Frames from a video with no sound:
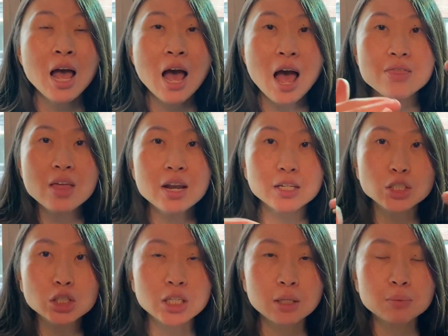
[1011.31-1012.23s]
and then it
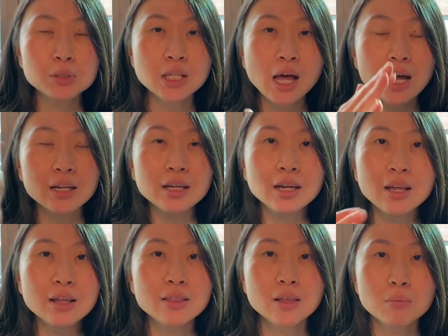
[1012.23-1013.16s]
just keeps slotting
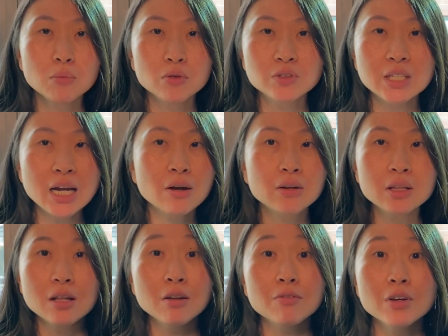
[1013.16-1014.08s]
it and then moves down,
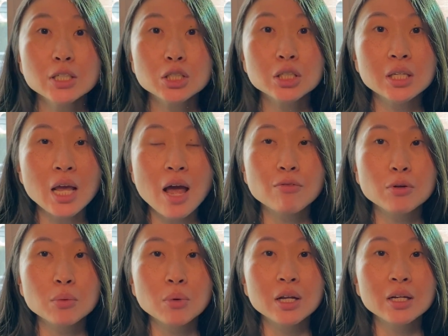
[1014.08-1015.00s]
and then eventually
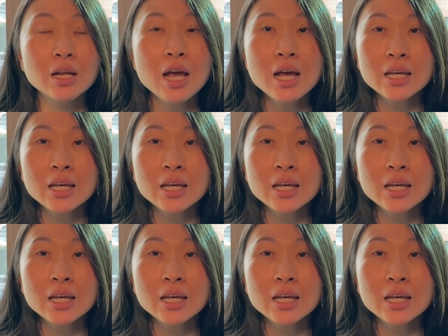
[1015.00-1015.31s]
everyone